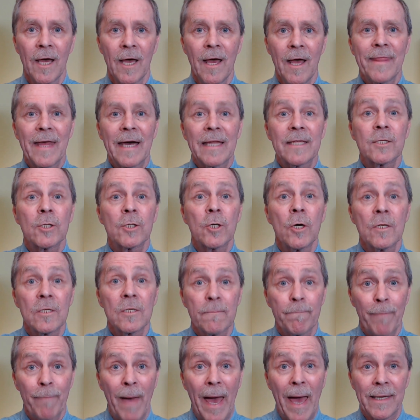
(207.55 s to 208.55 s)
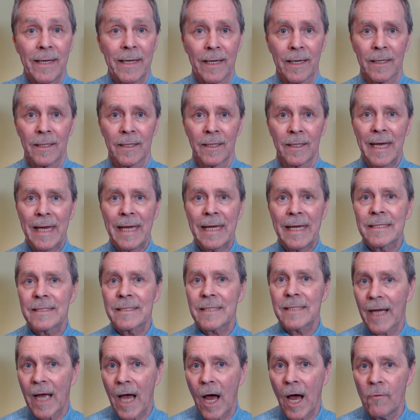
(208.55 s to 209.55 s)
that turns panic into
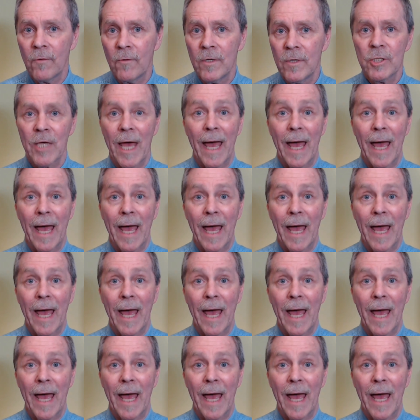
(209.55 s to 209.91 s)
courage